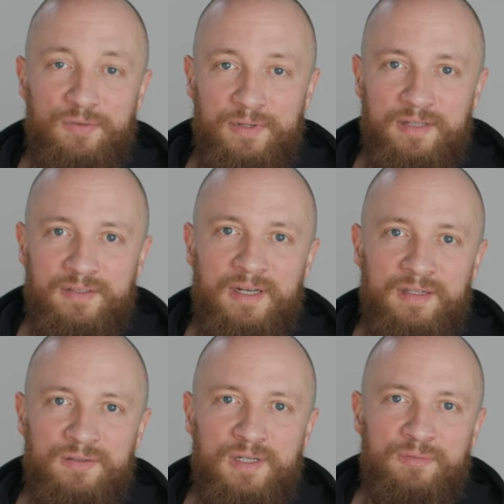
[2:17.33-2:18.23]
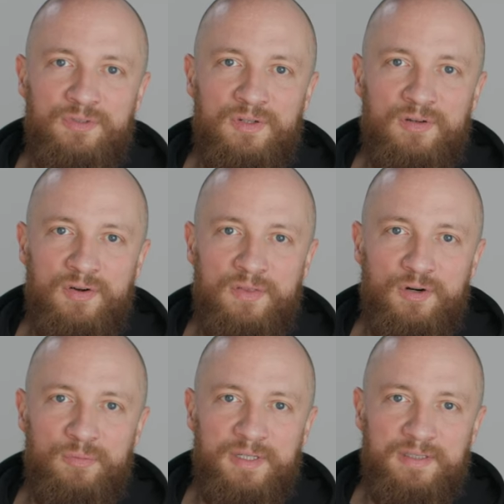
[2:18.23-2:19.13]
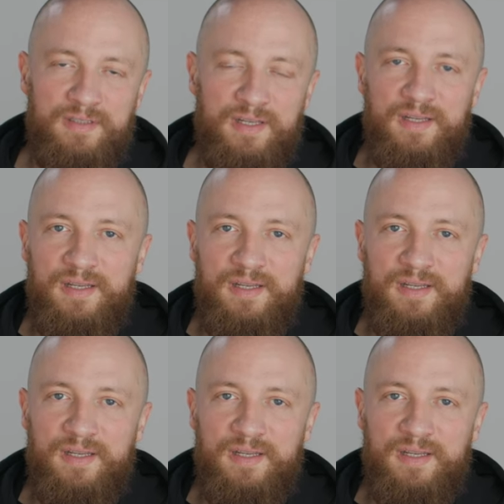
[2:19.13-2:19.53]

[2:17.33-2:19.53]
300 kilograms to low Earth orbit,